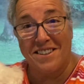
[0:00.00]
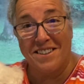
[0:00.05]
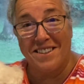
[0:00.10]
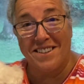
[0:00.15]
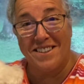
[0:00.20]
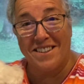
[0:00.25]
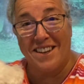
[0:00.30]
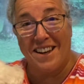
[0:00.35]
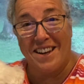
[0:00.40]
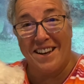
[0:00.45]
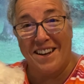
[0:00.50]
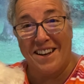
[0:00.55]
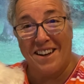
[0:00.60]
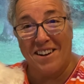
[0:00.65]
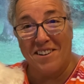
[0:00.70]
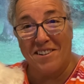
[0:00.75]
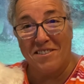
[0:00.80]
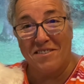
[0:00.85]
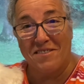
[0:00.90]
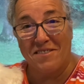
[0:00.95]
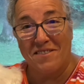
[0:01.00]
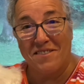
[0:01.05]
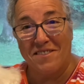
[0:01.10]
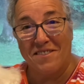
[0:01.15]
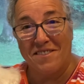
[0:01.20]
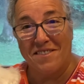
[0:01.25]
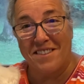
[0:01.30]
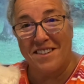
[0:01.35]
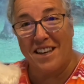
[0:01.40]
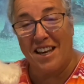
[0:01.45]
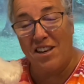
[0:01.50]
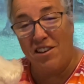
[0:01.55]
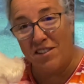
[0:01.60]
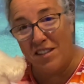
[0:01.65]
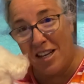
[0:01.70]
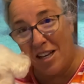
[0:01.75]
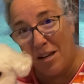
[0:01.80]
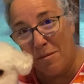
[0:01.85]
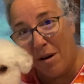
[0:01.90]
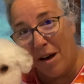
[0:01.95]
Take care. Can you say
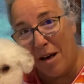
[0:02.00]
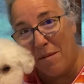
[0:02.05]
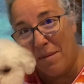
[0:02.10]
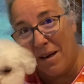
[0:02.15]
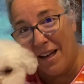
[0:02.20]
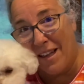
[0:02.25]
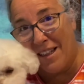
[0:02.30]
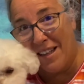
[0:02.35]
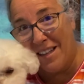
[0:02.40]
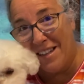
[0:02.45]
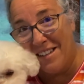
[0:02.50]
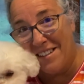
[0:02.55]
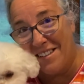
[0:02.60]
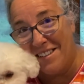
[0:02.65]
goodbye, Bella?